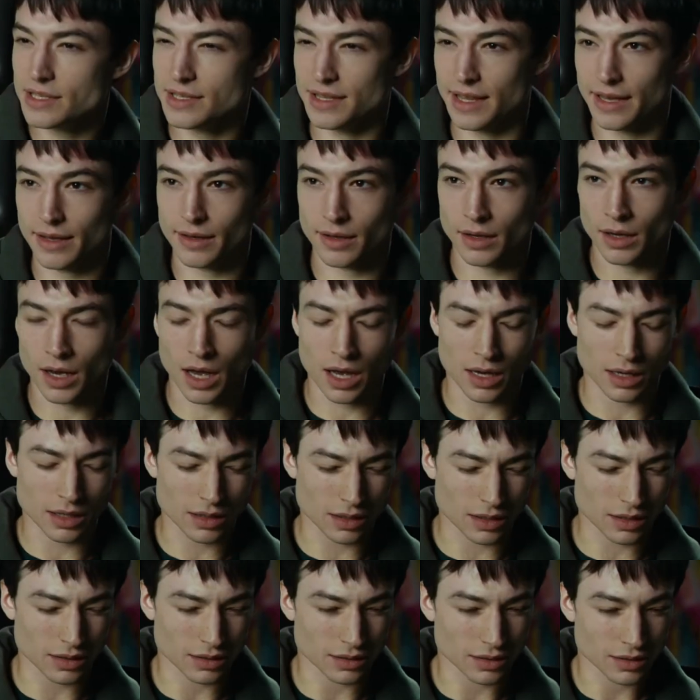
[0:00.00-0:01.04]
year.
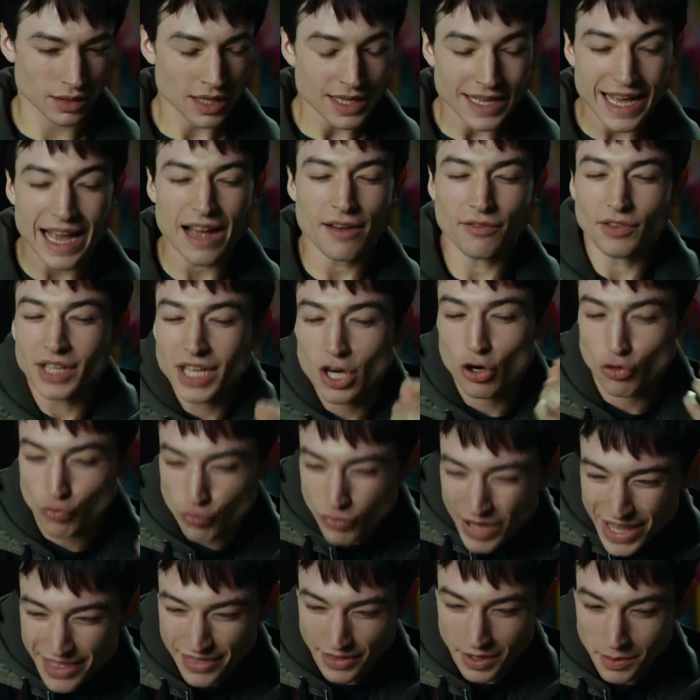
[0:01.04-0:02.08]
Because of its
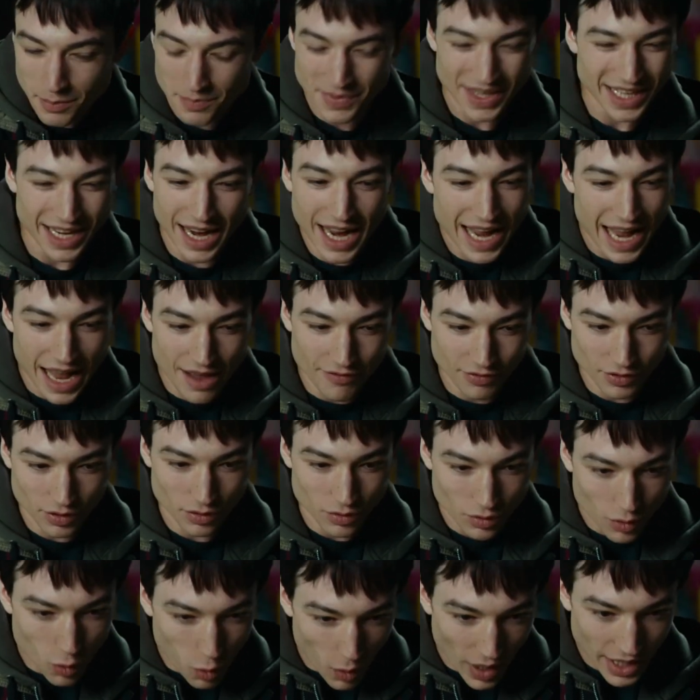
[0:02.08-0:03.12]
exploration of the
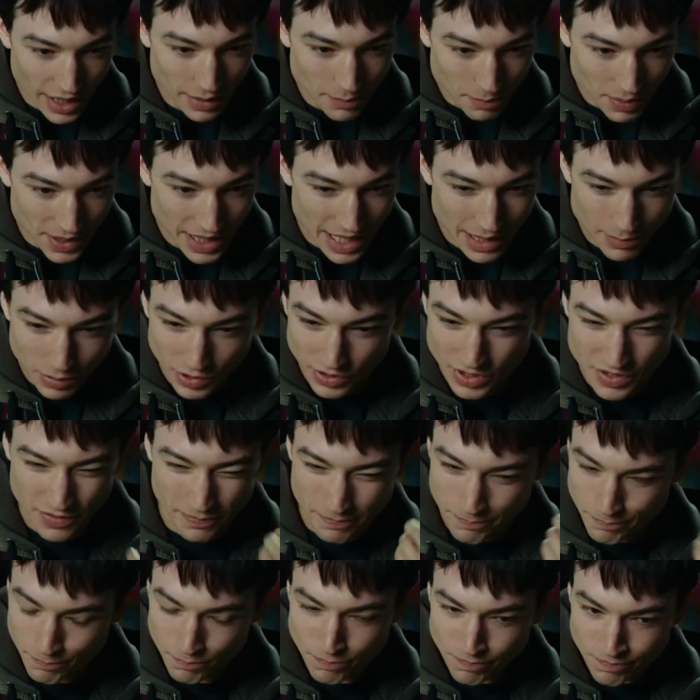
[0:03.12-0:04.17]
multiverse and rumored
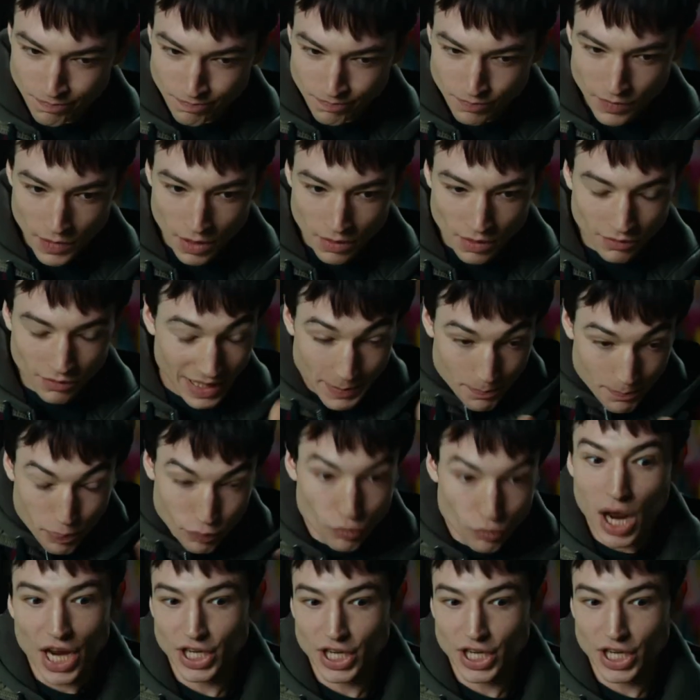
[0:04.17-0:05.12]
erasure of the Snyderverse,